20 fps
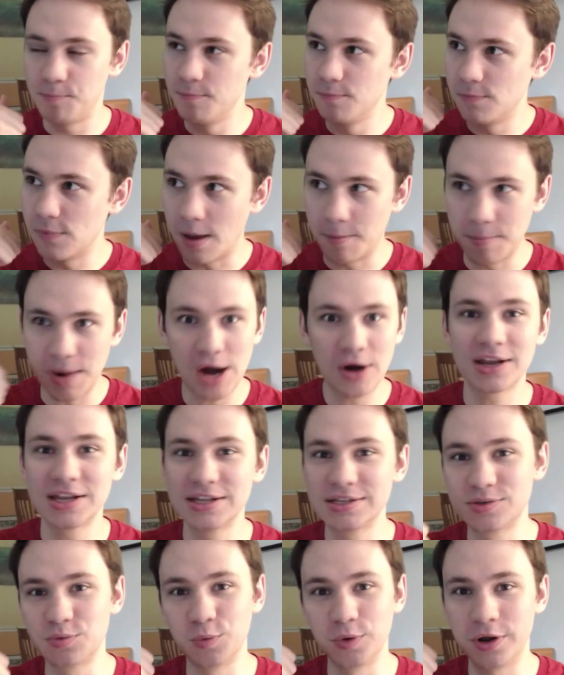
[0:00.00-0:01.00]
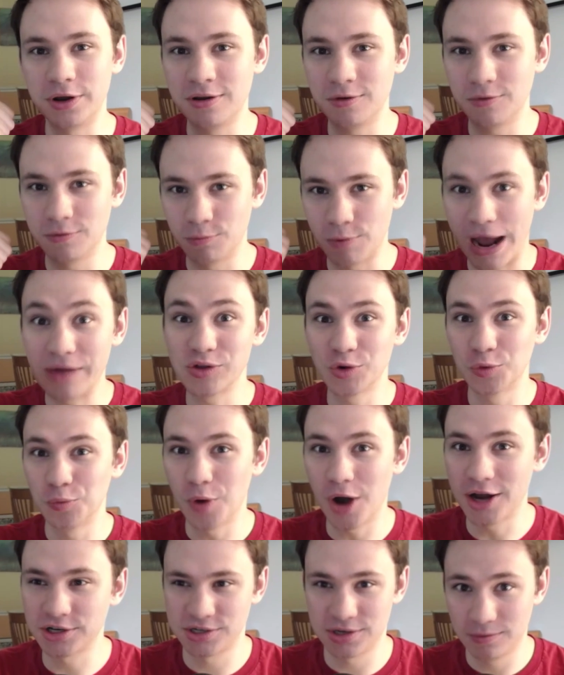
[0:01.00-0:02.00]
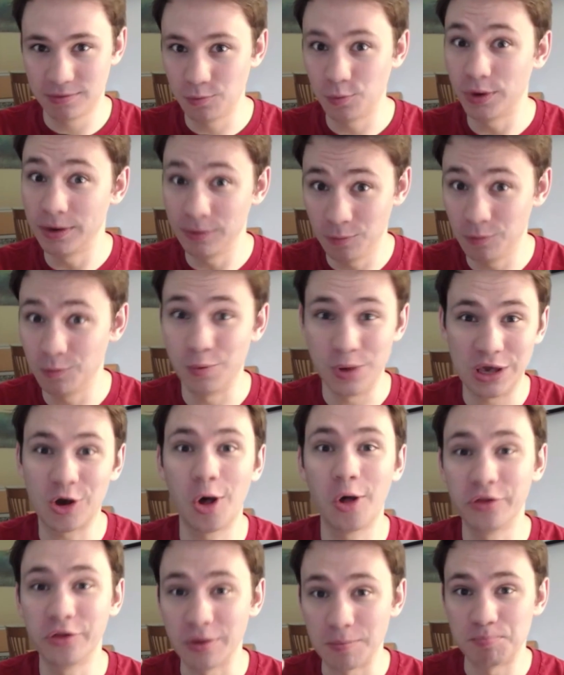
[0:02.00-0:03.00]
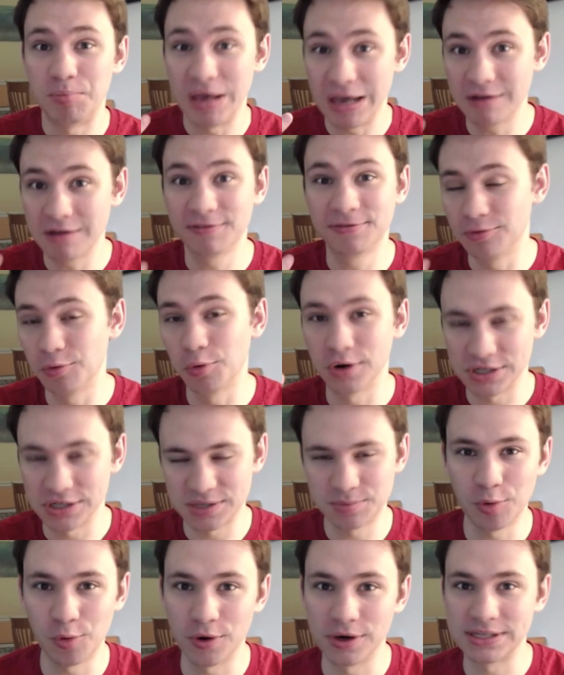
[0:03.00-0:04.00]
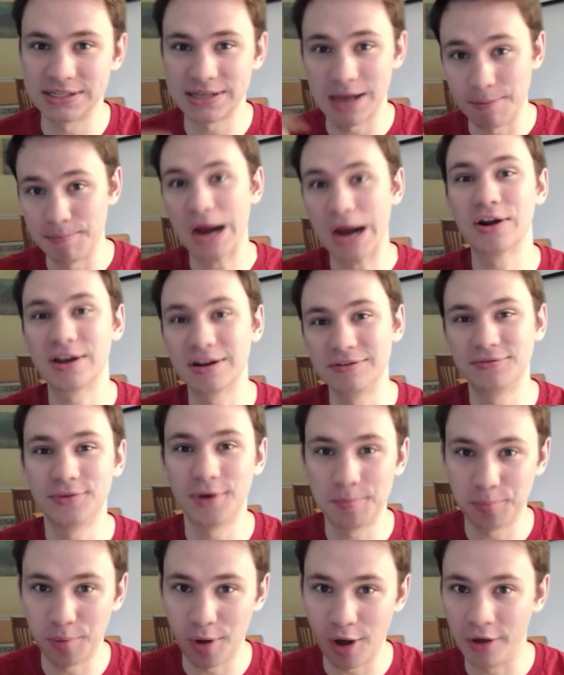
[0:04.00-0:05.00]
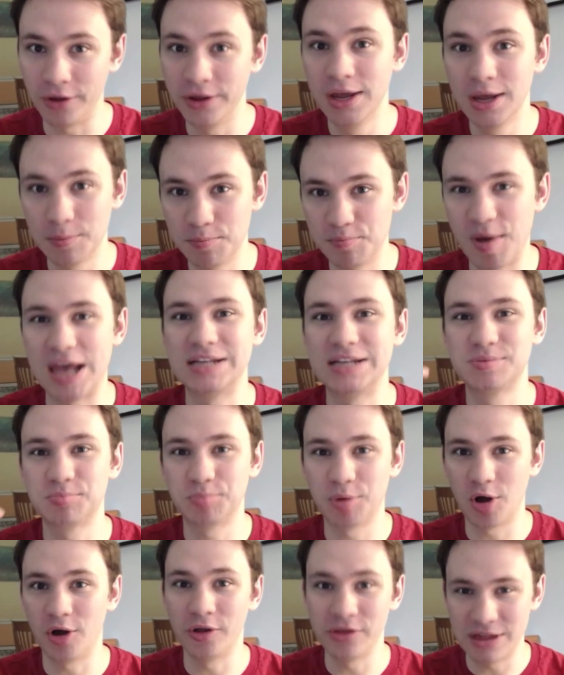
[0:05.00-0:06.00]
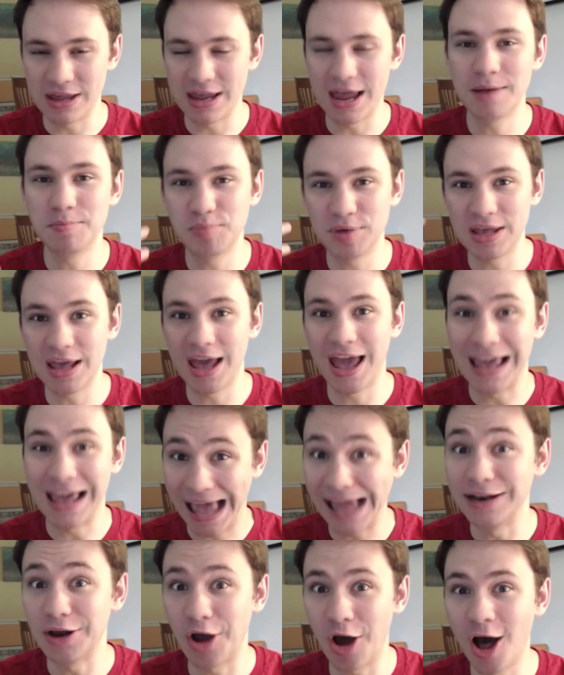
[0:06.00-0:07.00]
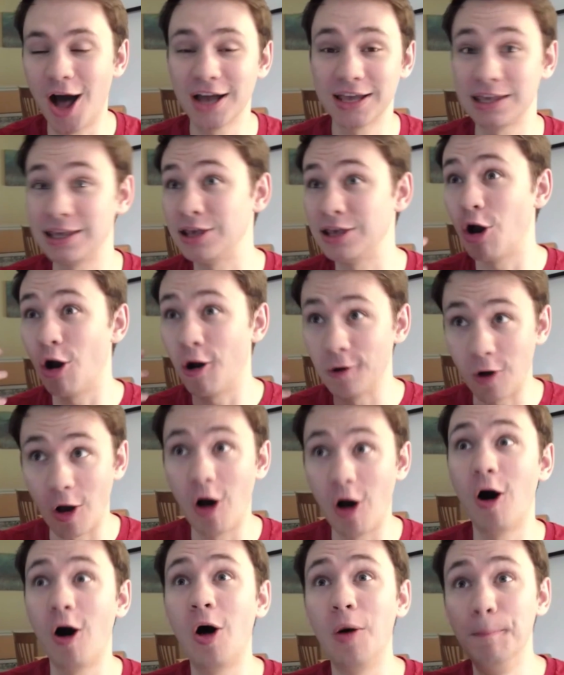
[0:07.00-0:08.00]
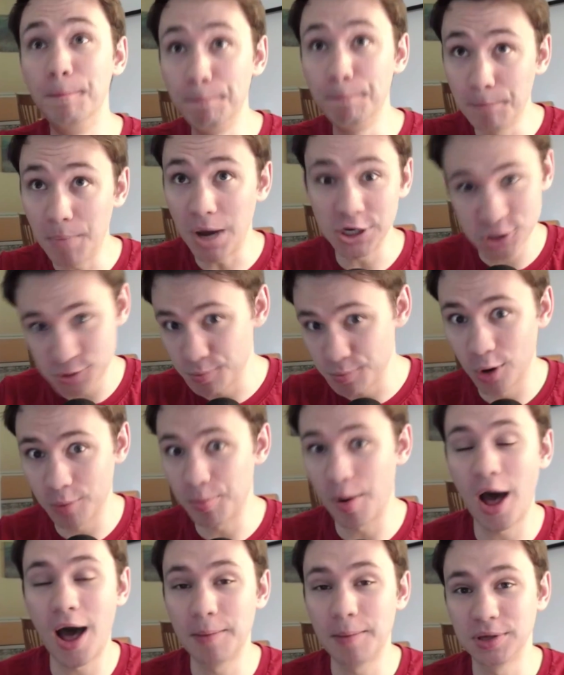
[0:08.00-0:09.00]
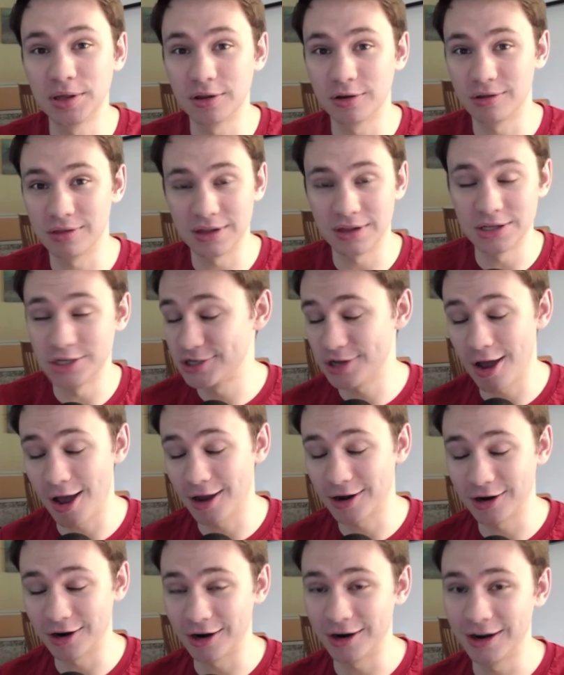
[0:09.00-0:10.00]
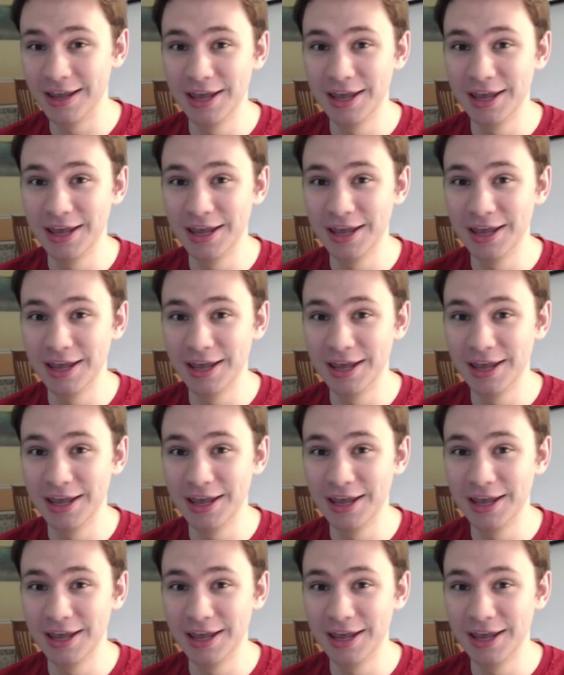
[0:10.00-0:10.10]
Americans would rather watch what we call the big 4 sports. American football, baseball, the NBA, and hockey are all much more popular than soccer,